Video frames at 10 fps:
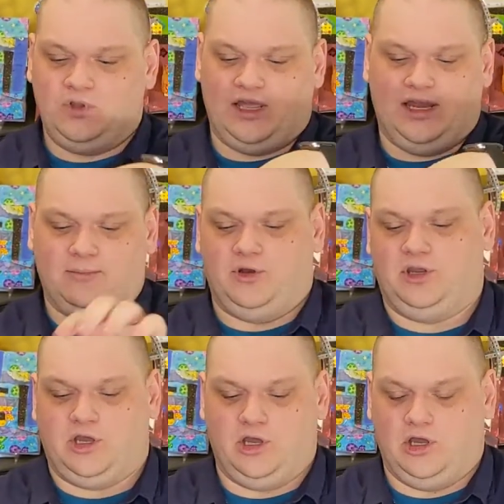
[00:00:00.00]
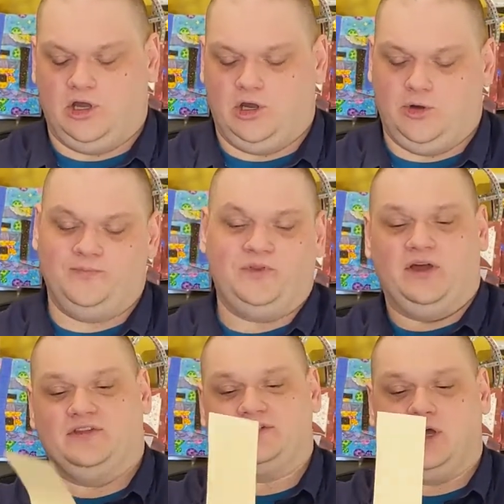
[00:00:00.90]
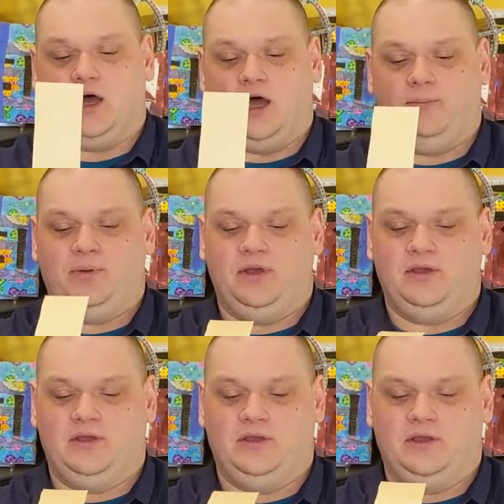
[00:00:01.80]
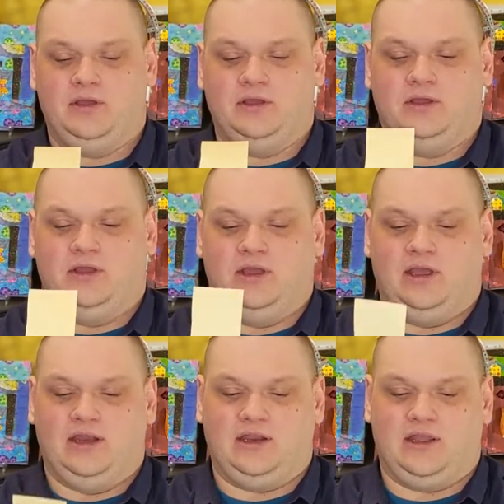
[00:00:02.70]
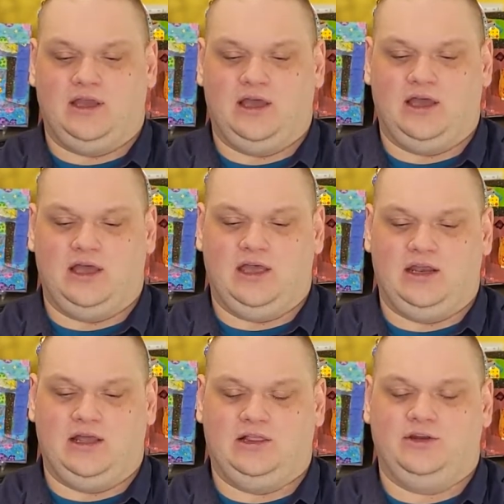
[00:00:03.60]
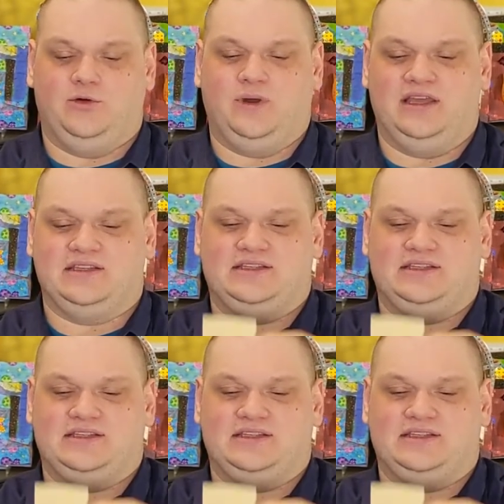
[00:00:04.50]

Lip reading: And I'm going to go on the top and cut a little ways